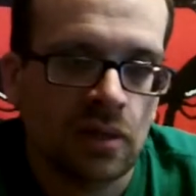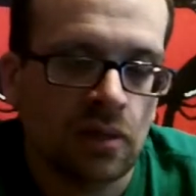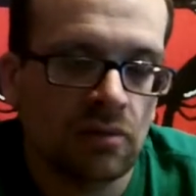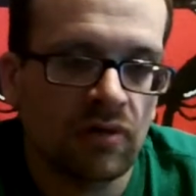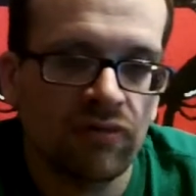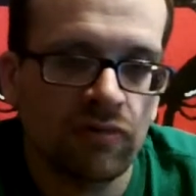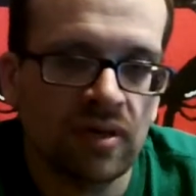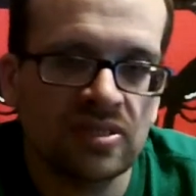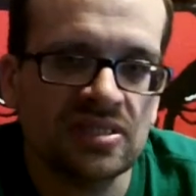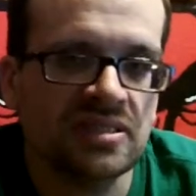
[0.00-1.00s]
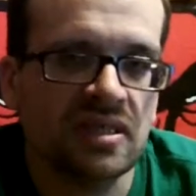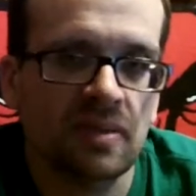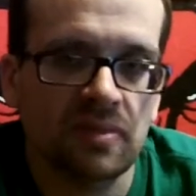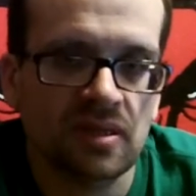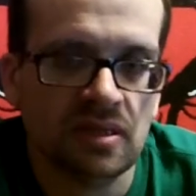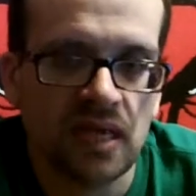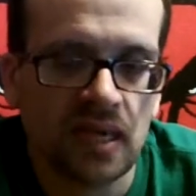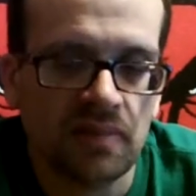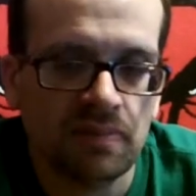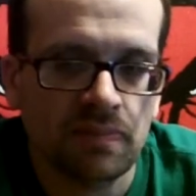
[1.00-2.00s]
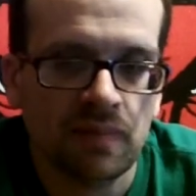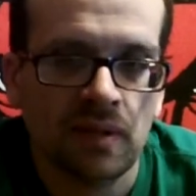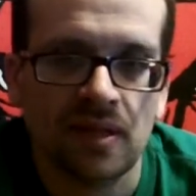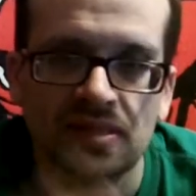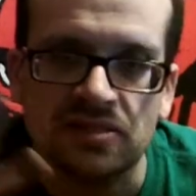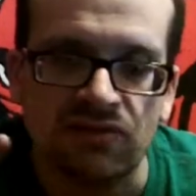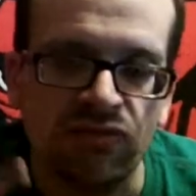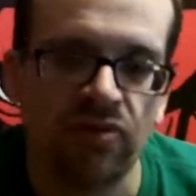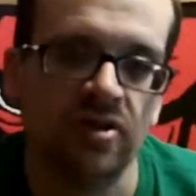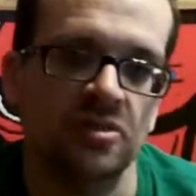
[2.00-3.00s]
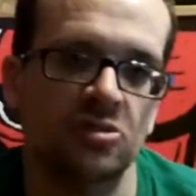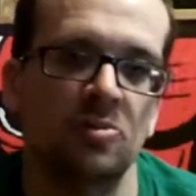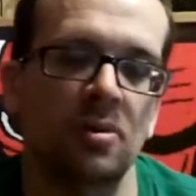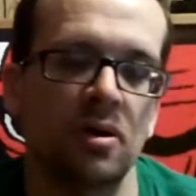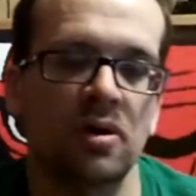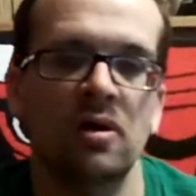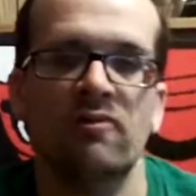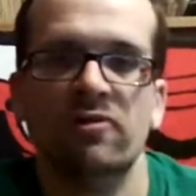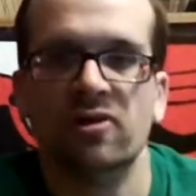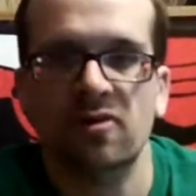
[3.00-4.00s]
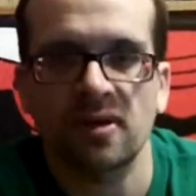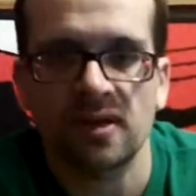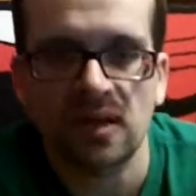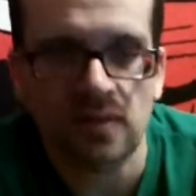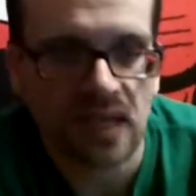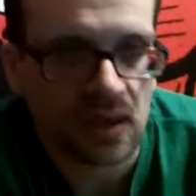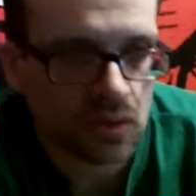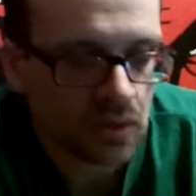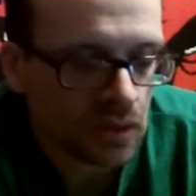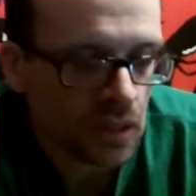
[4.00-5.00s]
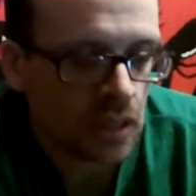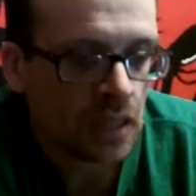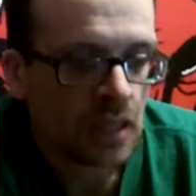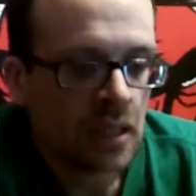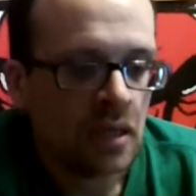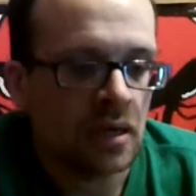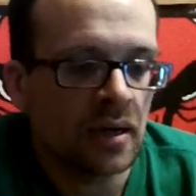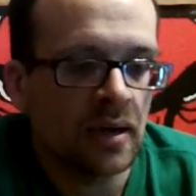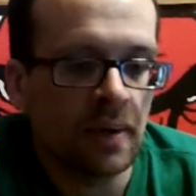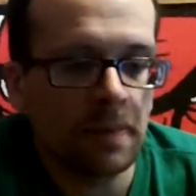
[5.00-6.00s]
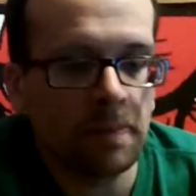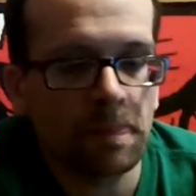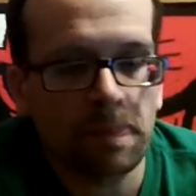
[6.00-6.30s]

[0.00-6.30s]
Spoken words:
the referee just let him in the game. It's the freaking Super Bowl, for crying out loud.